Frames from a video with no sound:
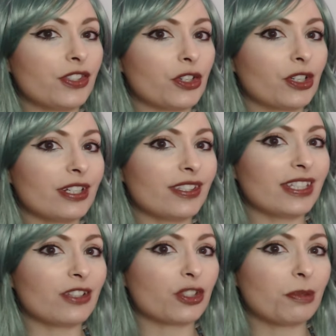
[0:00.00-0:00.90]
So you're gonna
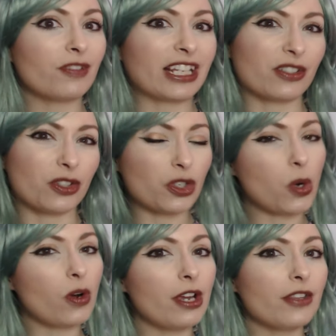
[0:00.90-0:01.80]
see there's a bit like a
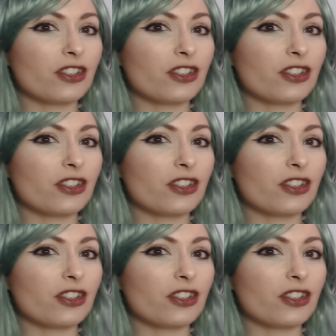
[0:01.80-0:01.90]
tutorial.